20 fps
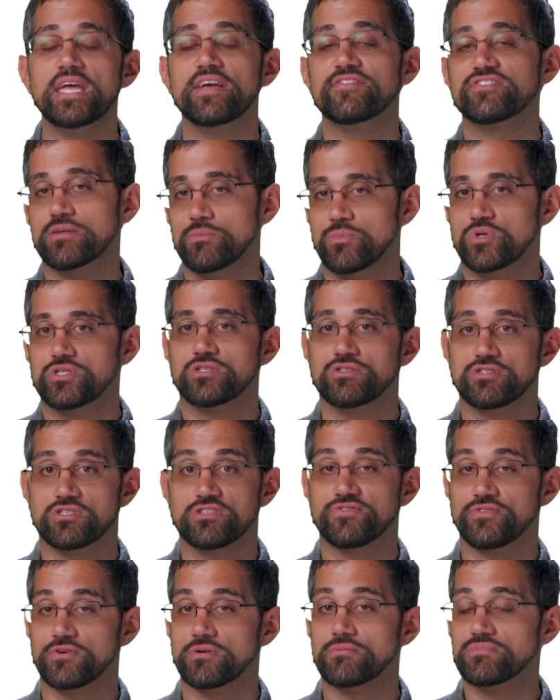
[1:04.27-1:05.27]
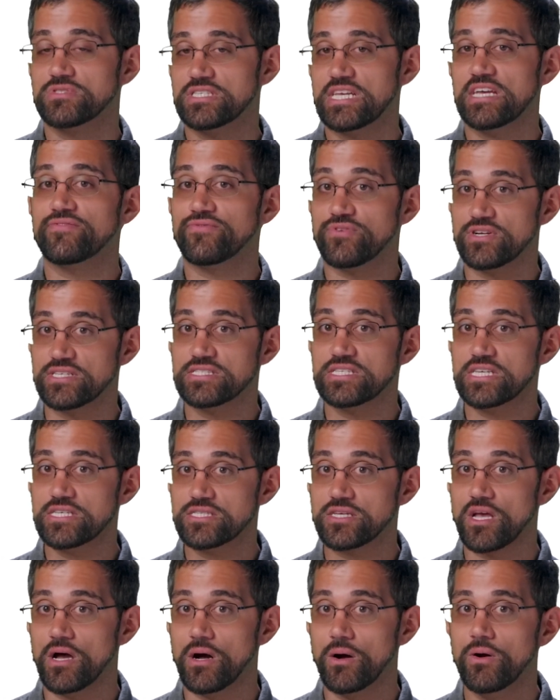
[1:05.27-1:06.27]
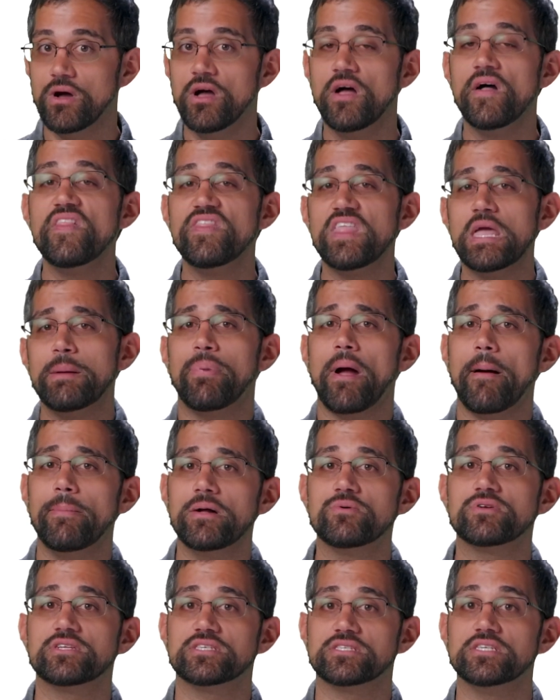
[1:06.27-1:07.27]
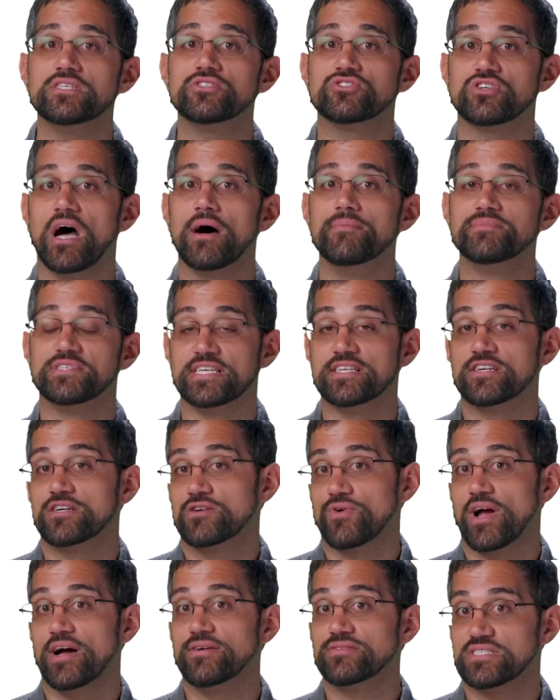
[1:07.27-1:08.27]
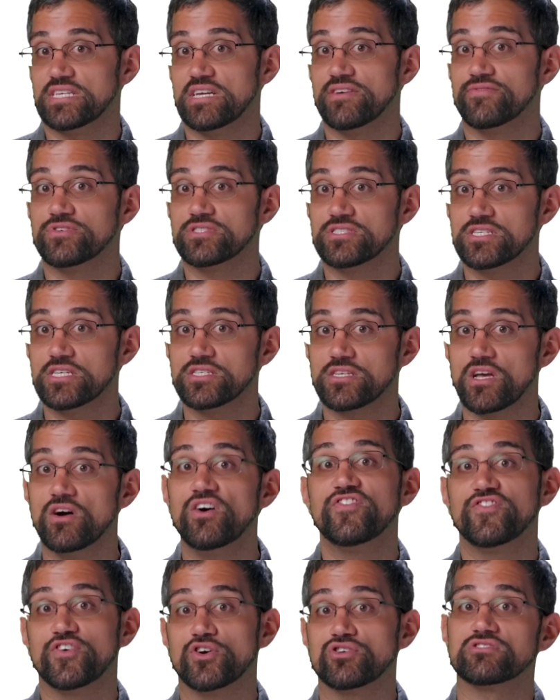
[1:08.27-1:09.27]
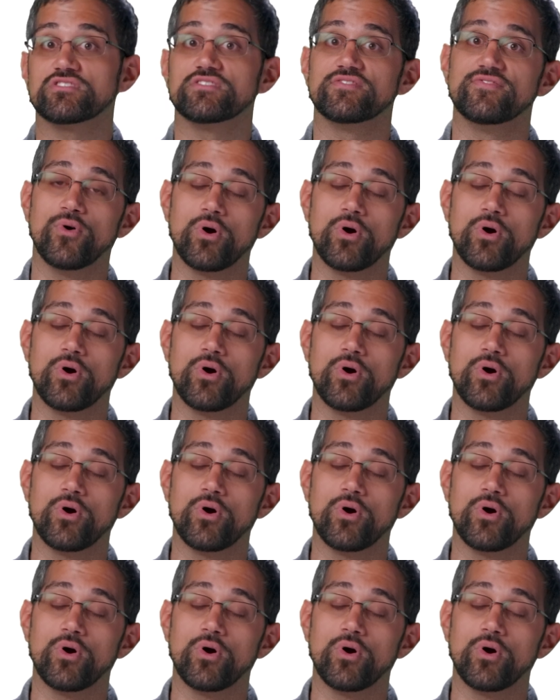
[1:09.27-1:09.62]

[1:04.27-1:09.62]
If someone searches for San Francisco, they probably want to see jobs in and around San Francisco first and